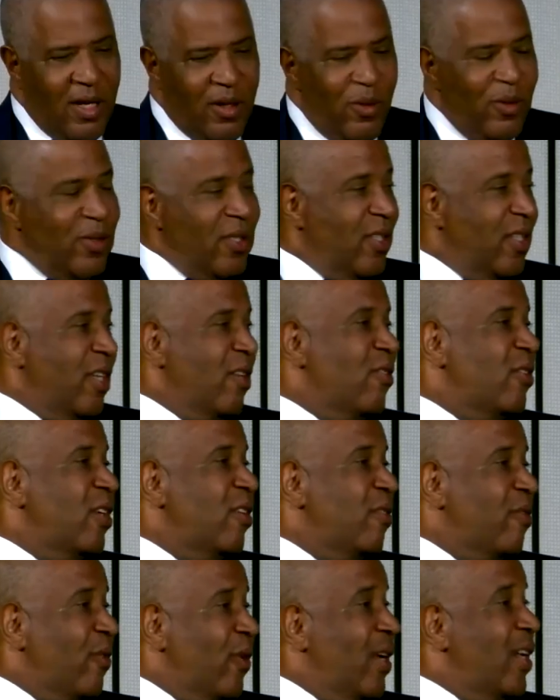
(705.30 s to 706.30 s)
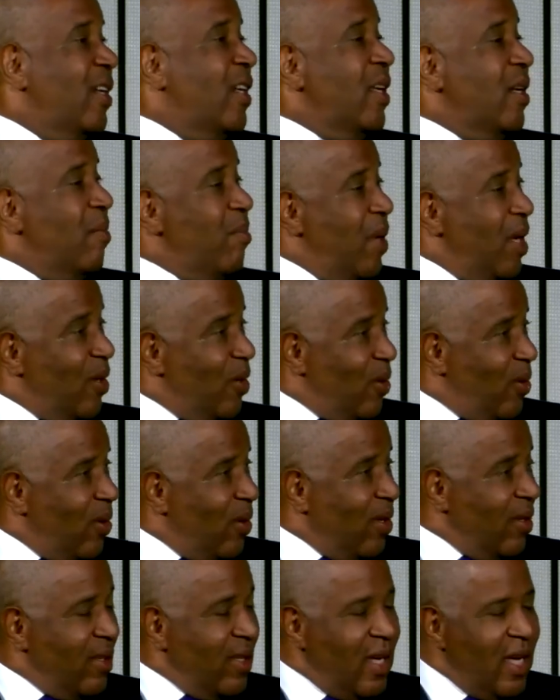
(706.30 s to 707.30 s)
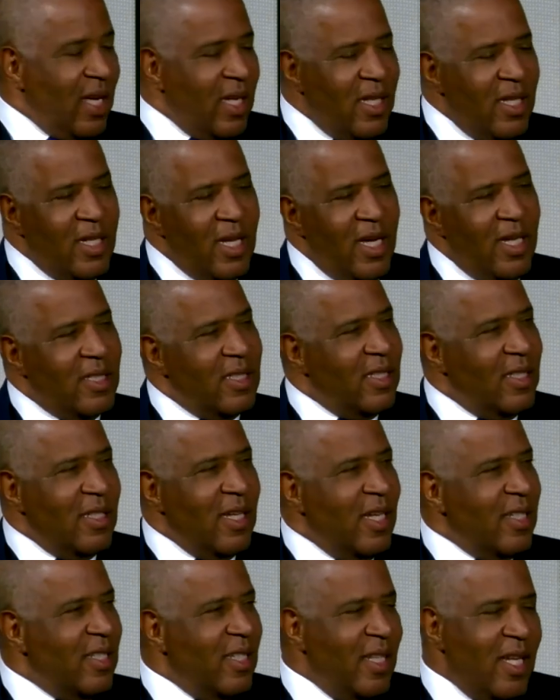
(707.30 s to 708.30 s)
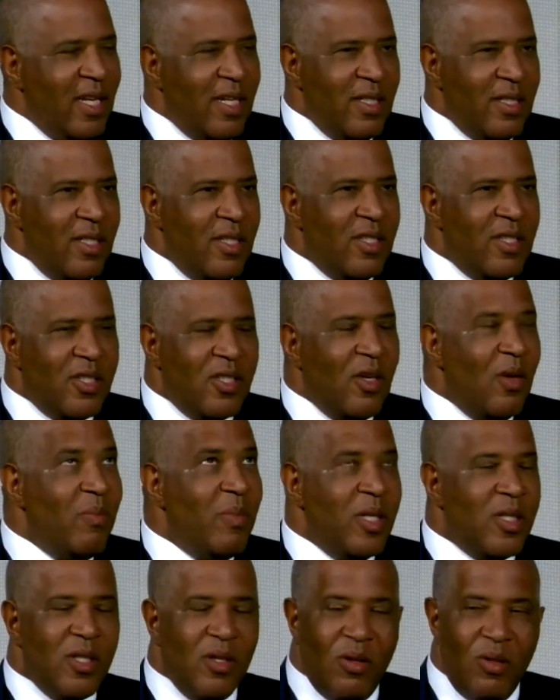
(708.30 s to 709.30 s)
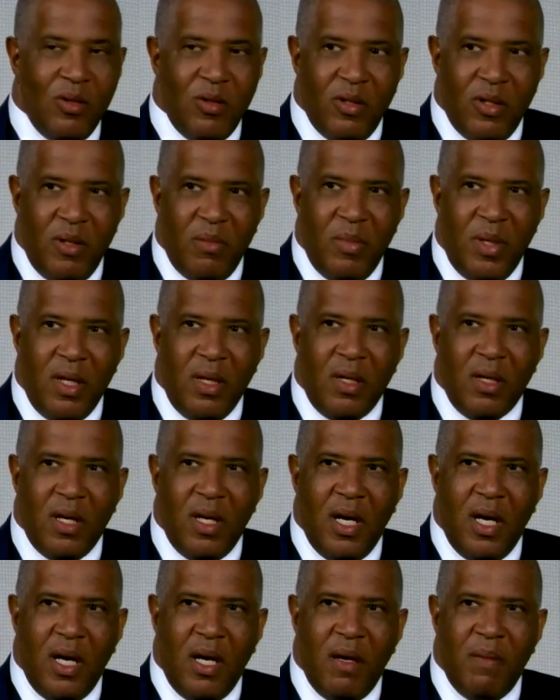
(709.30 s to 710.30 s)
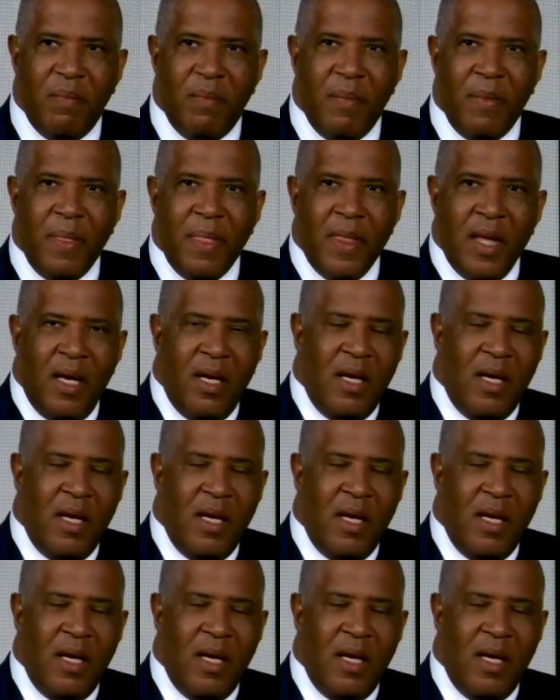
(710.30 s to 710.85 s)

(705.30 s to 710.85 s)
uh, who was a dear, dear friend and a mentor. Uh, he hates that I say that because he's so much older than me. Um,